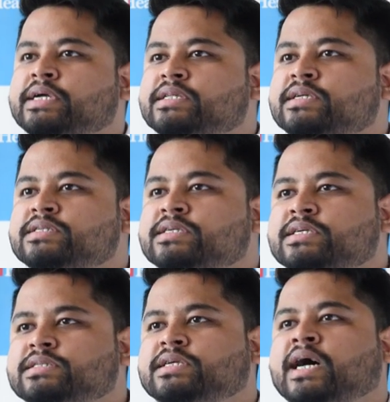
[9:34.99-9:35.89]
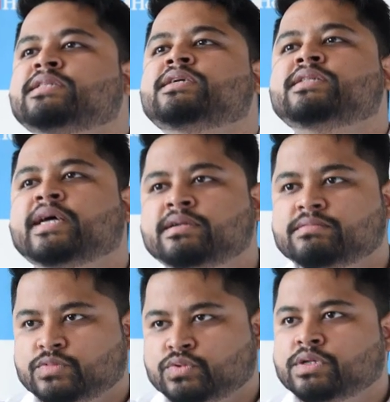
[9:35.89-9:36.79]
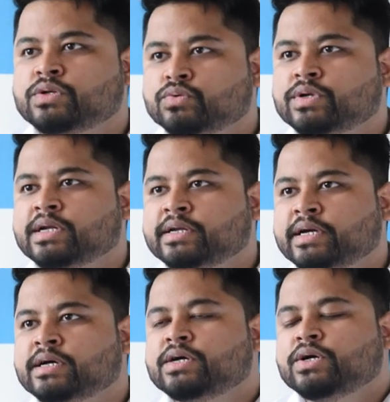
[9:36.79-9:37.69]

tier three cities rather than you know the rural India.